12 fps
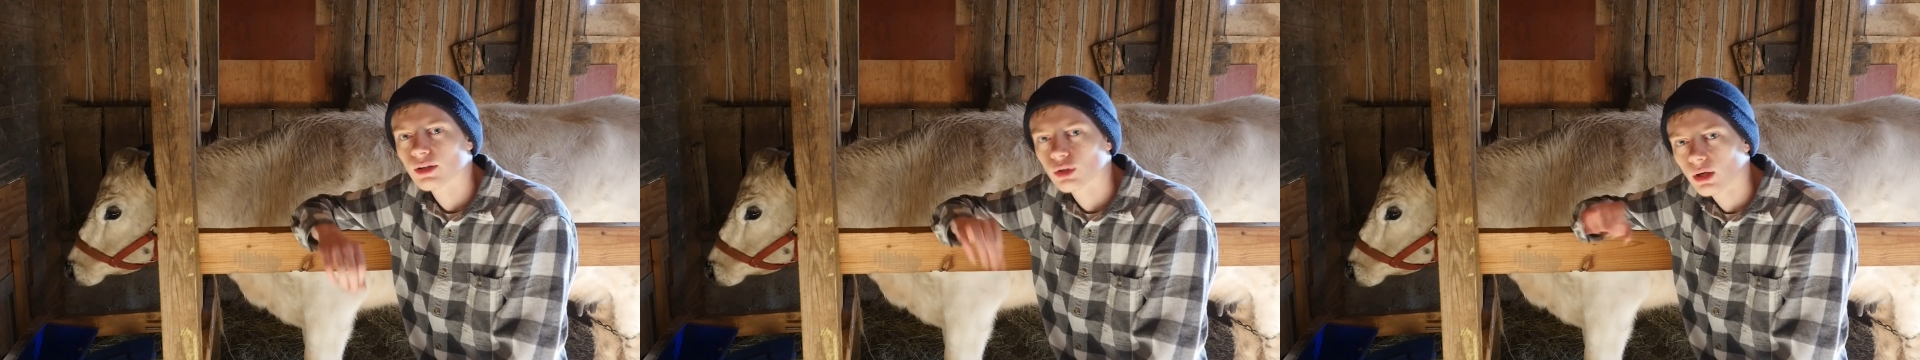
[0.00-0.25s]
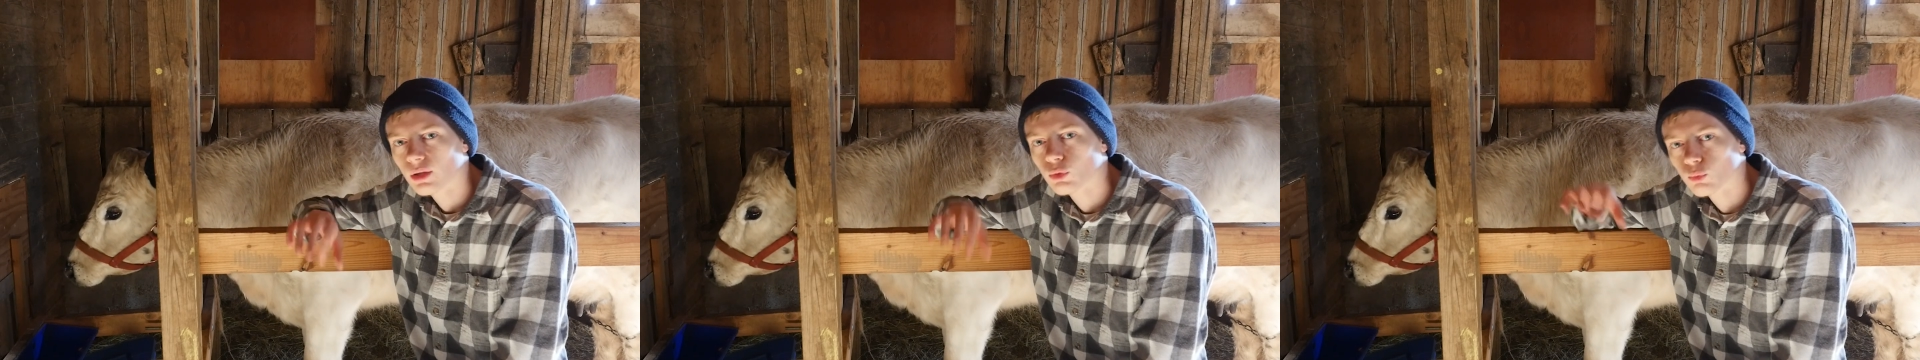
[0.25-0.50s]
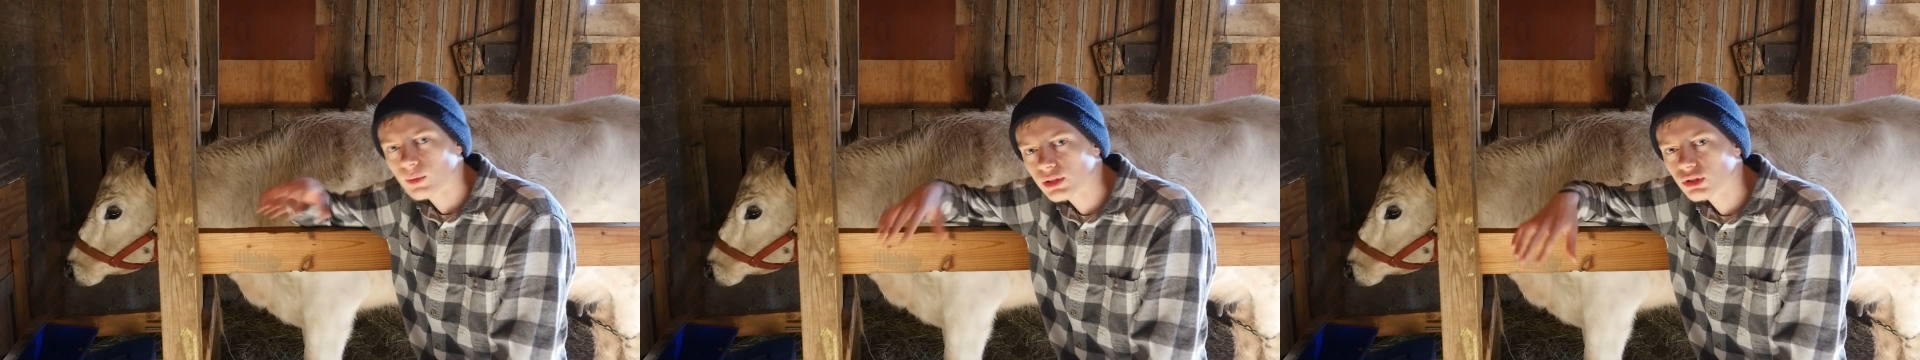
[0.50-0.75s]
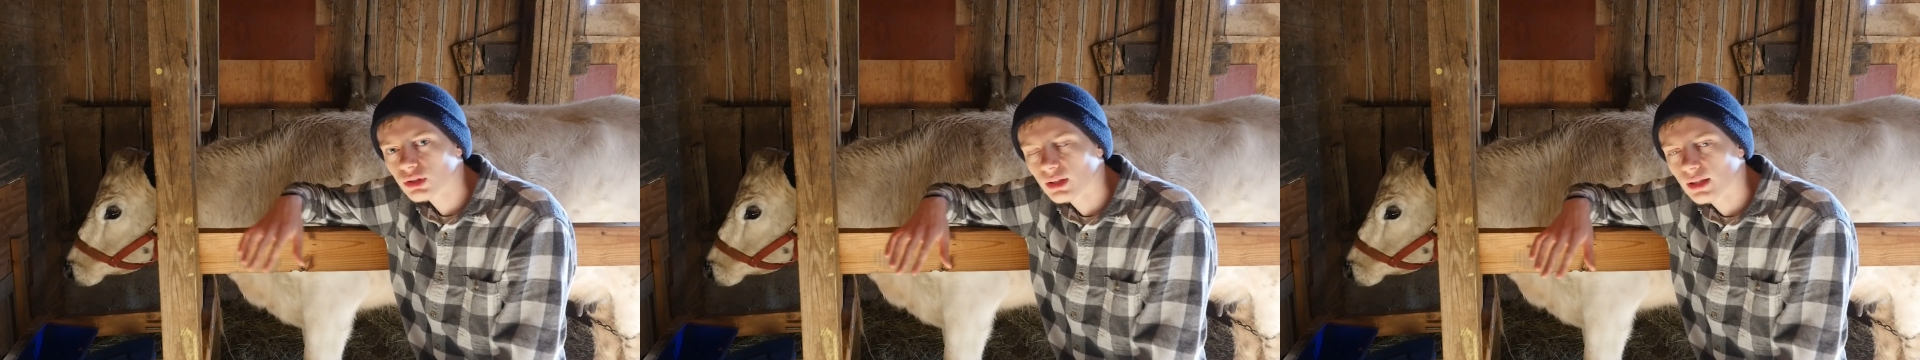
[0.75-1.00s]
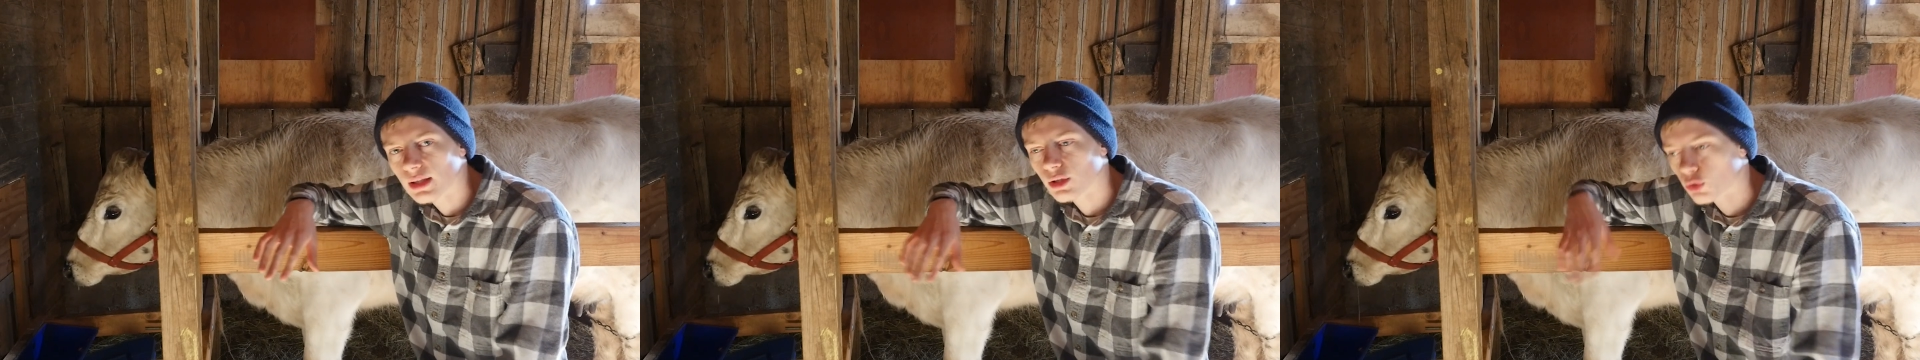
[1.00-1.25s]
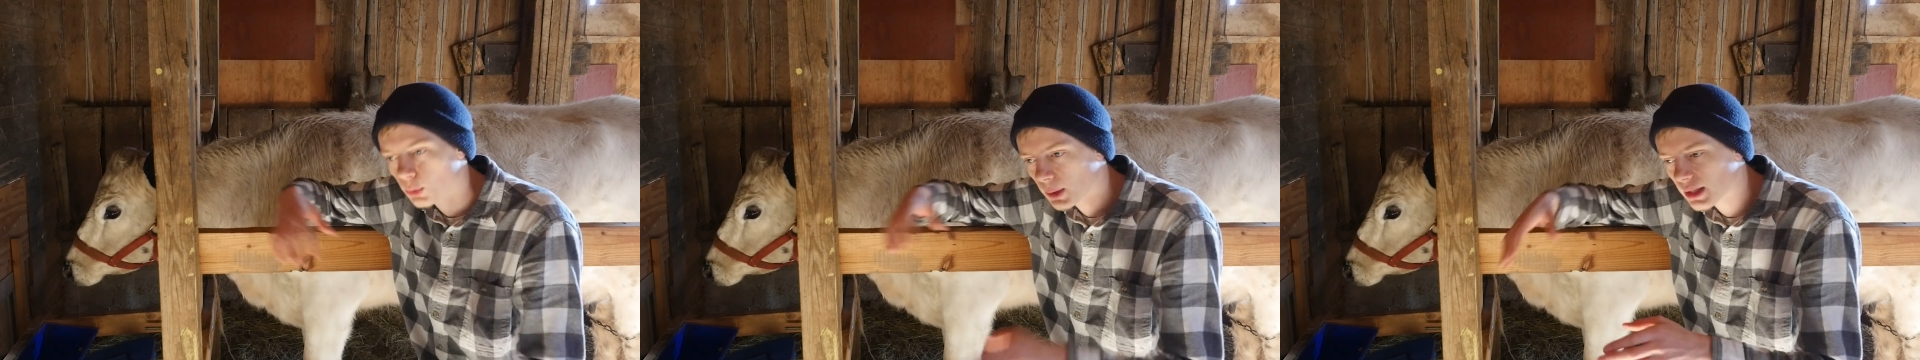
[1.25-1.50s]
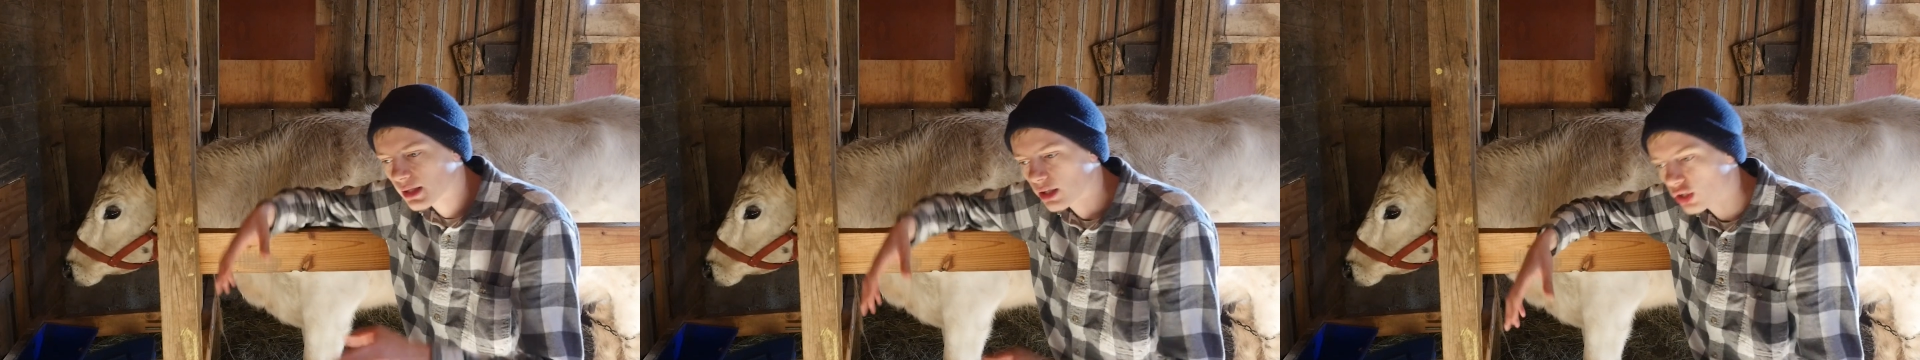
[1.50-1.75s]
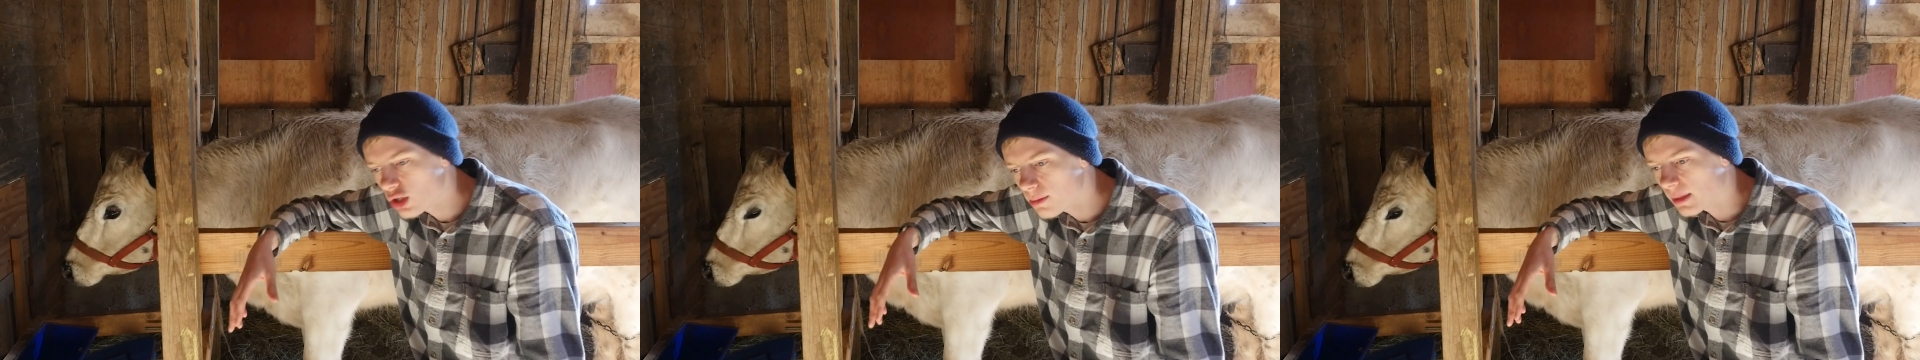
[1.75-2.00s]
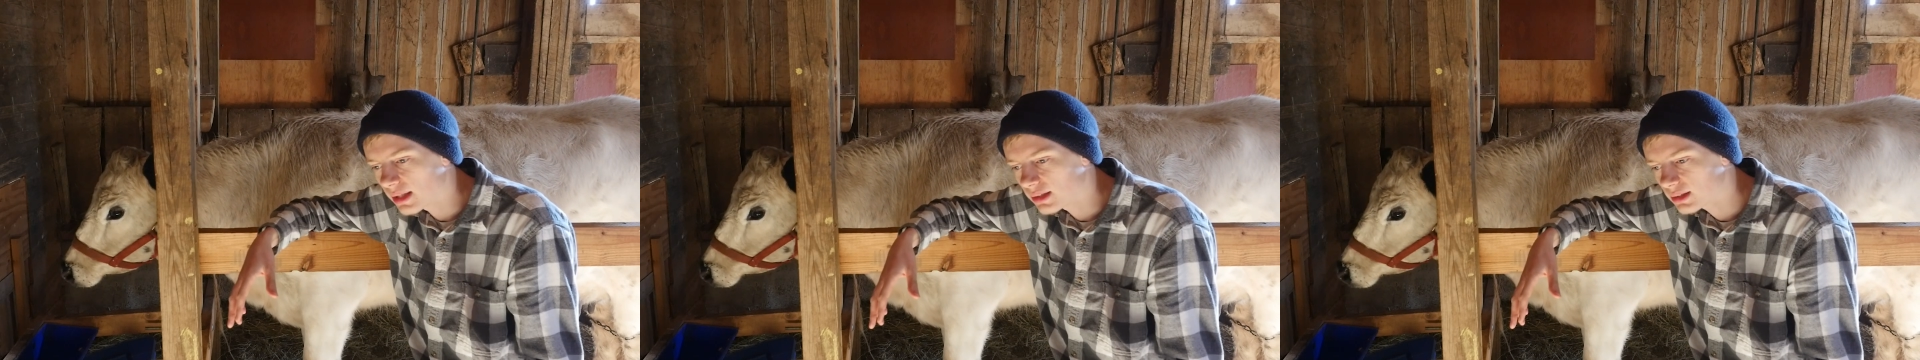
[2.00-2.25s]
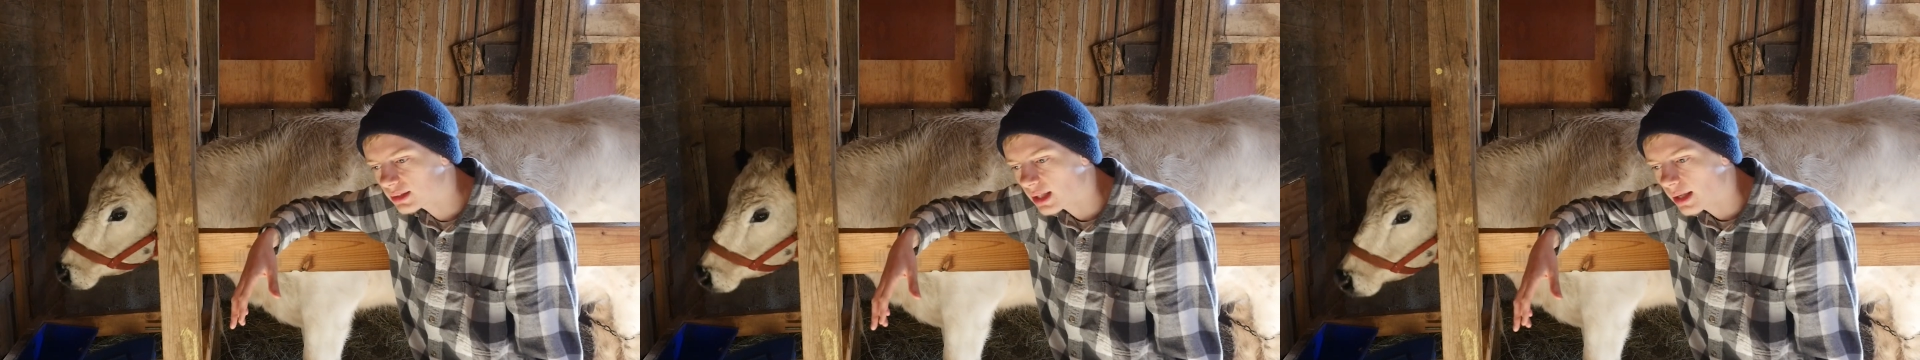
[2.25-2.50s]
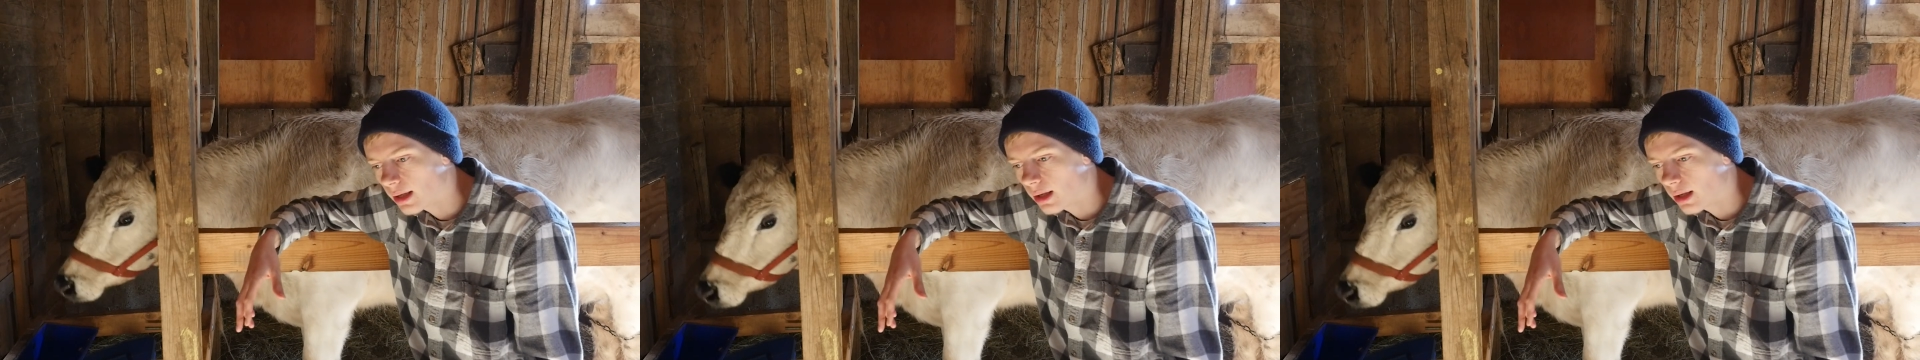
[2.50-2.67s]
God originally created humans